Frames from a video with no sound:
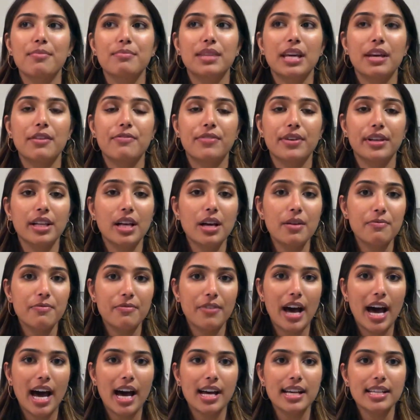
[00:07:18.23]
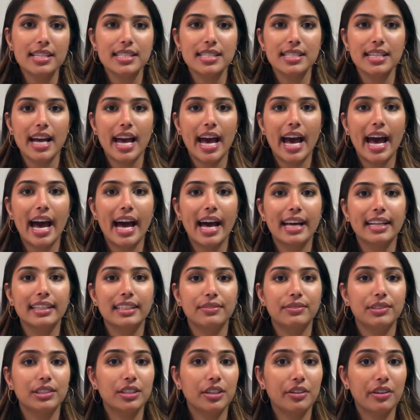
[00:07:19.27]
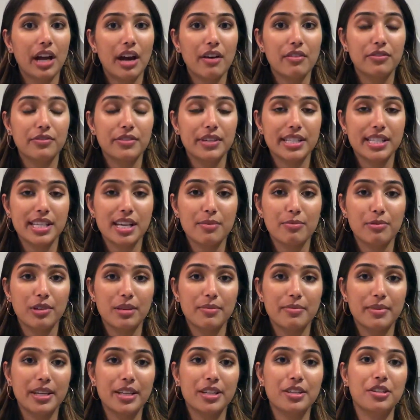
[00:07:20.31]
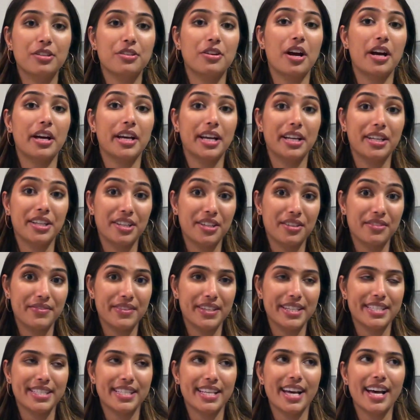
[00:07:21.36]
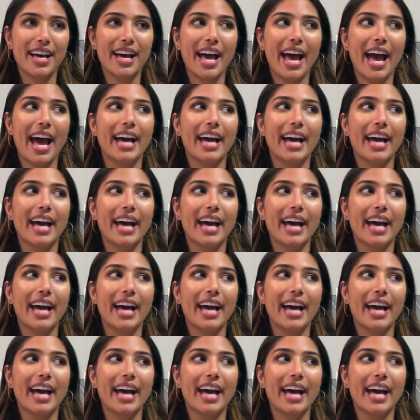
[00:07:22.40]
They fill up fast, and if you don't have a visa appointment, you're not getting your visa.